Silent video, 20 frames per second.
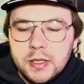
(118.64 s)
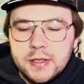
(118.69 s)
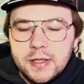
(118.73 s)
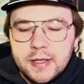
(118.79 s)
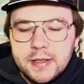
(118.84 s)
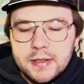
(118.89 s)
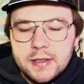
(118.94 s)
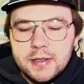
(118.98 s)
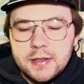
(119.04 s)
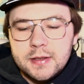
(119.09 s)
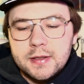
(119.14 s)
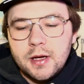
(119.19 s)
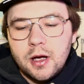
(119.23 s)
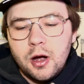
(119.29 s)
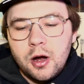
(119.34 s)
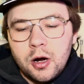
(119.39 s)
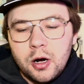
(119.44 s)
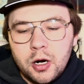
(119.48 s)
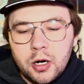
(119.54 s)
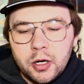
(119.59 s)
These lenses
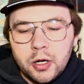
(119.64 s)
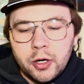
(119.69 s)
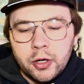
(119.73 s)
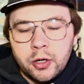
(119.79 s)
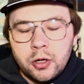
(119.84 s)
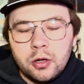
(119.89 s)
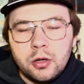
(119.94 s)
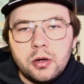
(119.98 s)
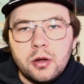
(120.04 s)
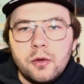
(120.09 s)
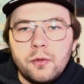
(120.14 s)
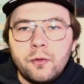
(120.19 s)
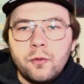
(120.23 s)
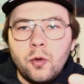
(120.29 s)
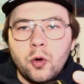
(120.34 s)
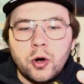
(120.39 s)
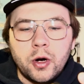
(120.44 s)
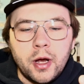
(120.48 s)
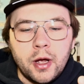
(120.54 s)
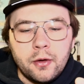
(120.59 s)
are good
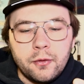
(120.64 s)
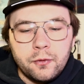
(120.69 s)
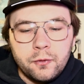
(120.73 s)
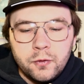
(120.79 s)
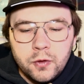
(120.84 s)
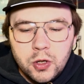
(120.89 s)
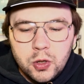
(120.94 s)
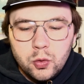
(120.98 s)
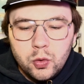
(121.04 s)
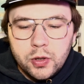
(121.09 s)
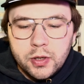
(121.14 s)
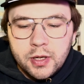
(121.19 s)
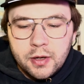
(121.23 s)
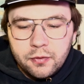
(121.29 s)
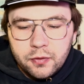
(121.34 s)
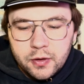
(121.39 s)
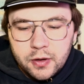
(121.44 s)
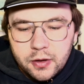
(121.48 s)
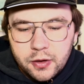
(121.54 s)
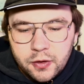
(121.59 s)
for a few
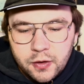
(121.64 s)
different